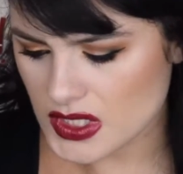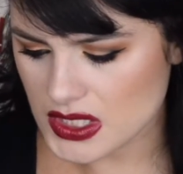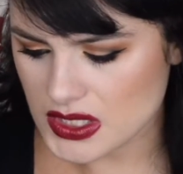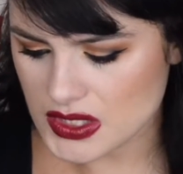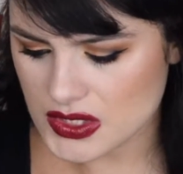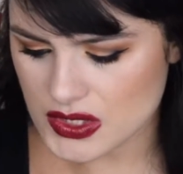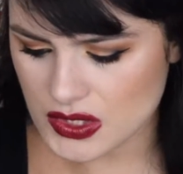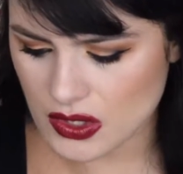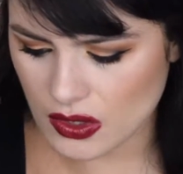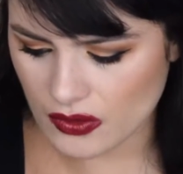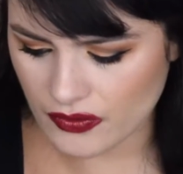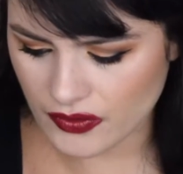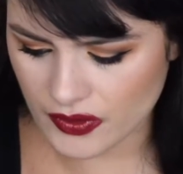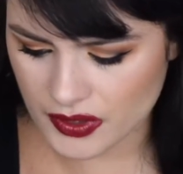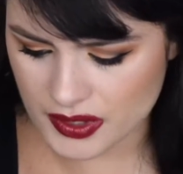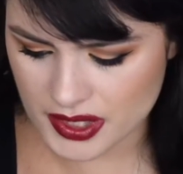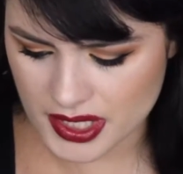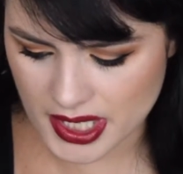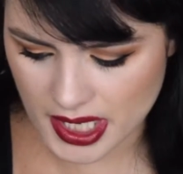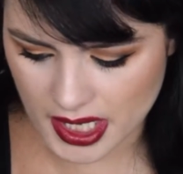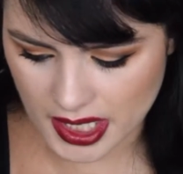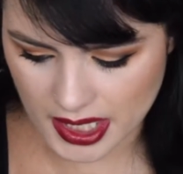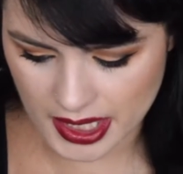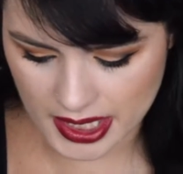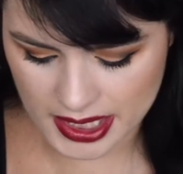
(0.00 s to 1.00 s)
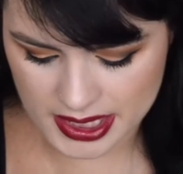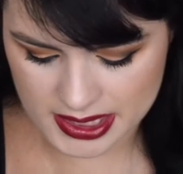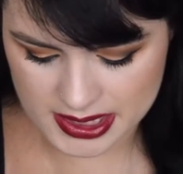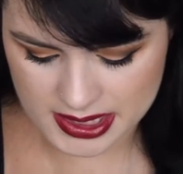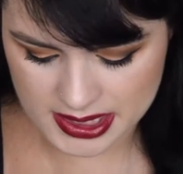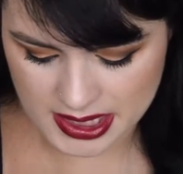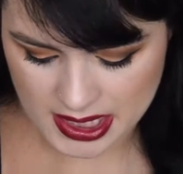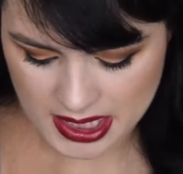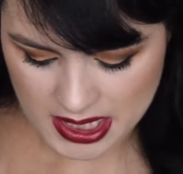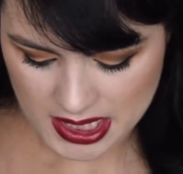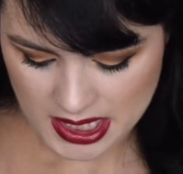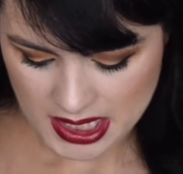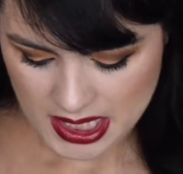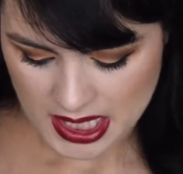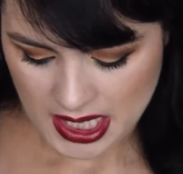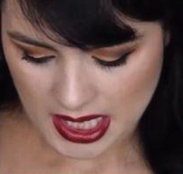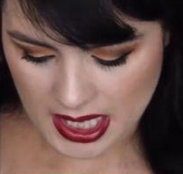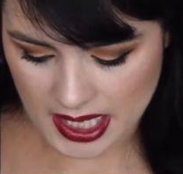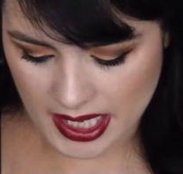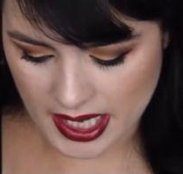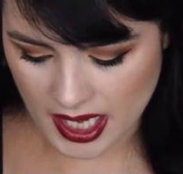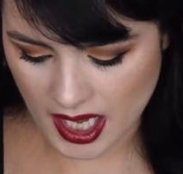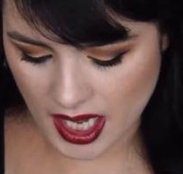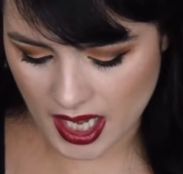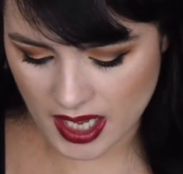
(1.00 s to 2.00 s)
So for the eyes,
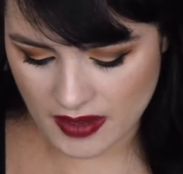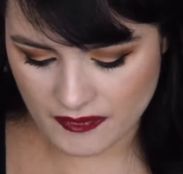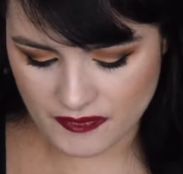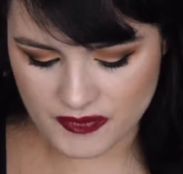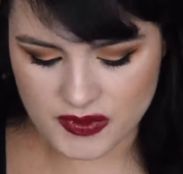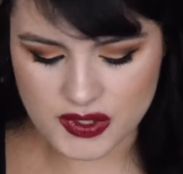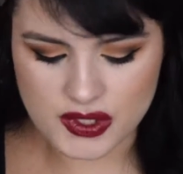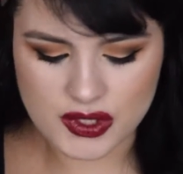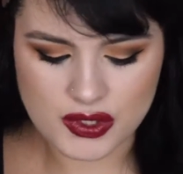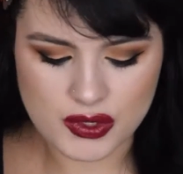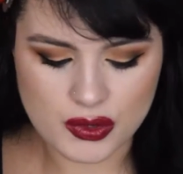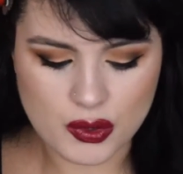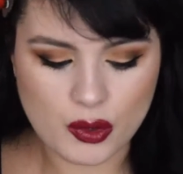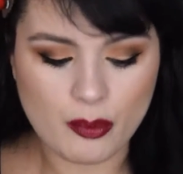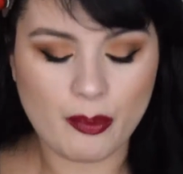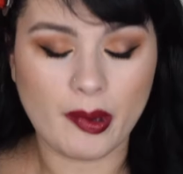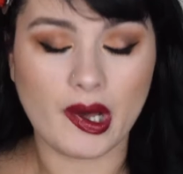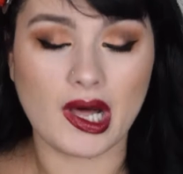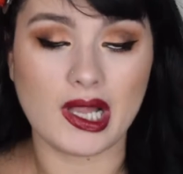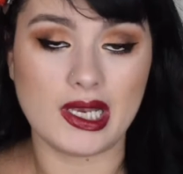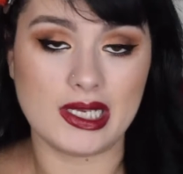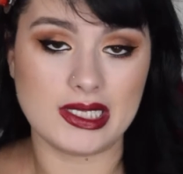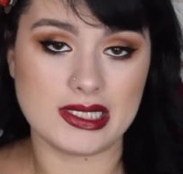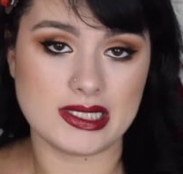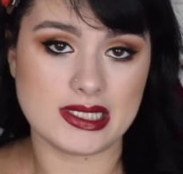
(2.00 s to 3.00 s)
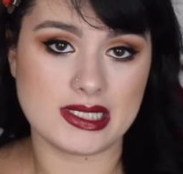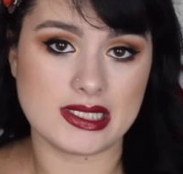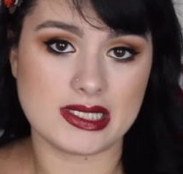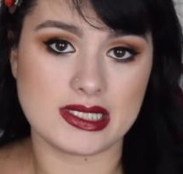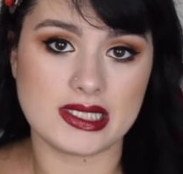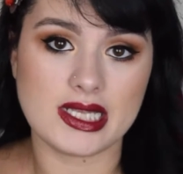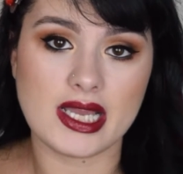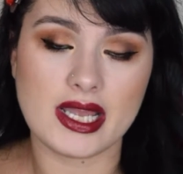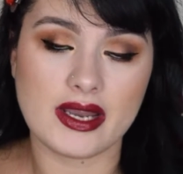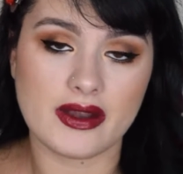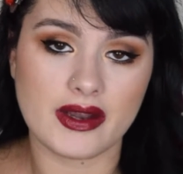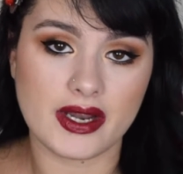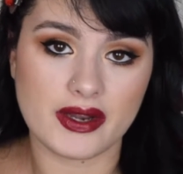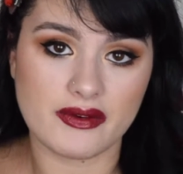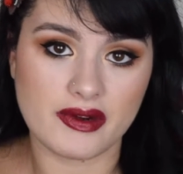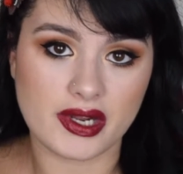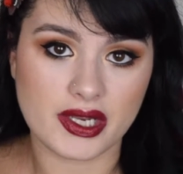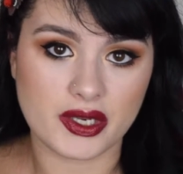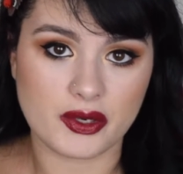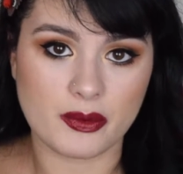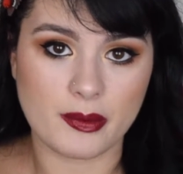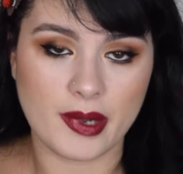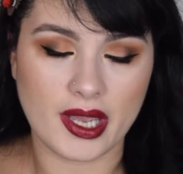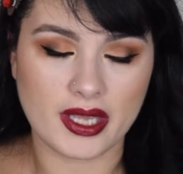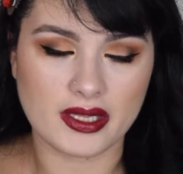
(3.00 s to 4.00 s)
I have two palettes that I
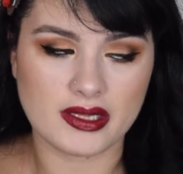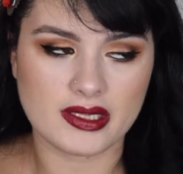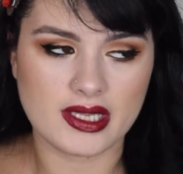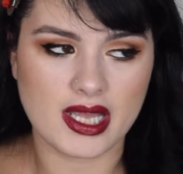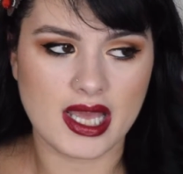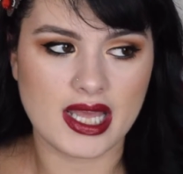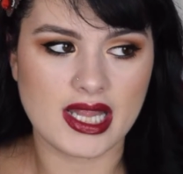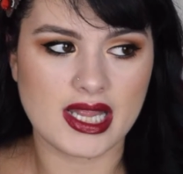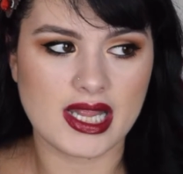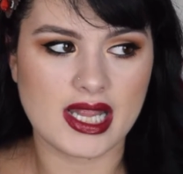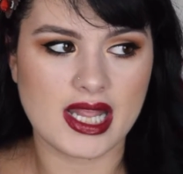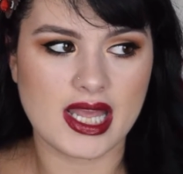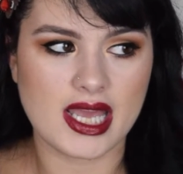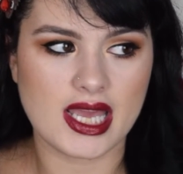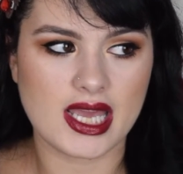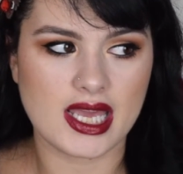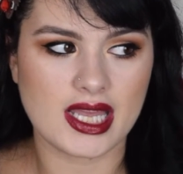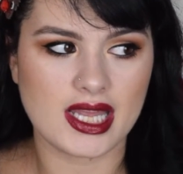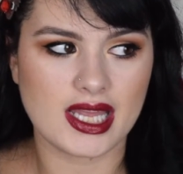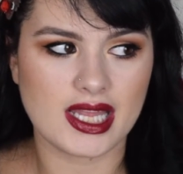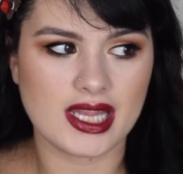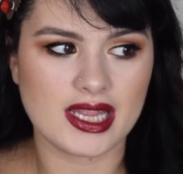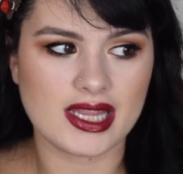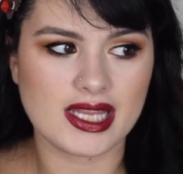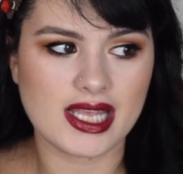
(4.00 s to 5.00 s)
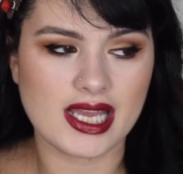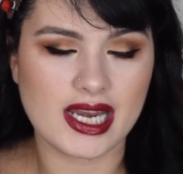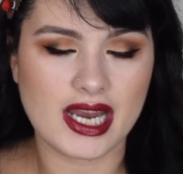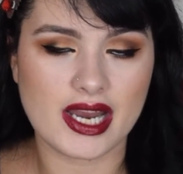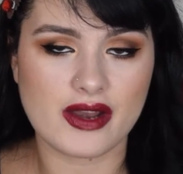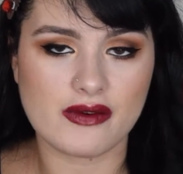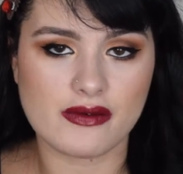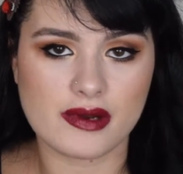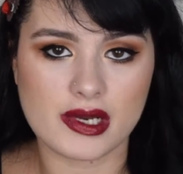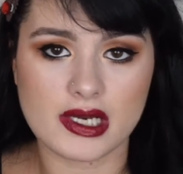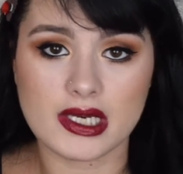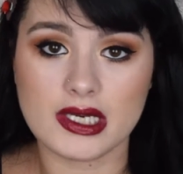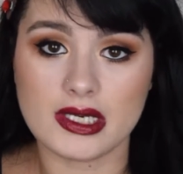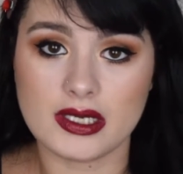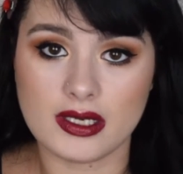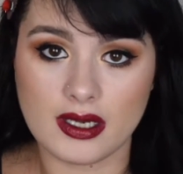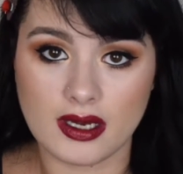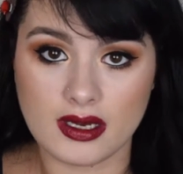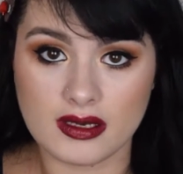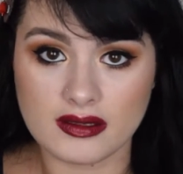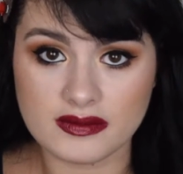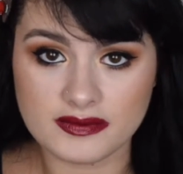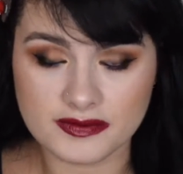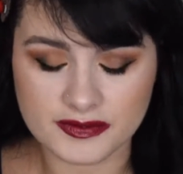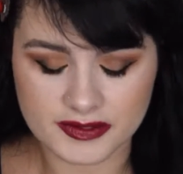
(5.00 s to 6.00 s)
recommend and that I really
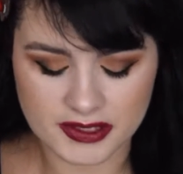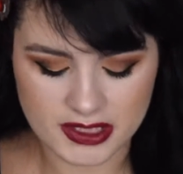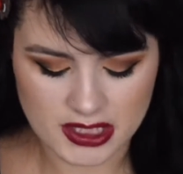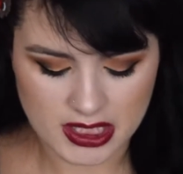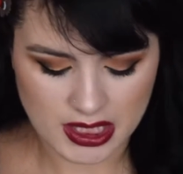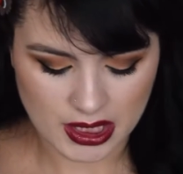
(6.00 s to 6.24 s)
love.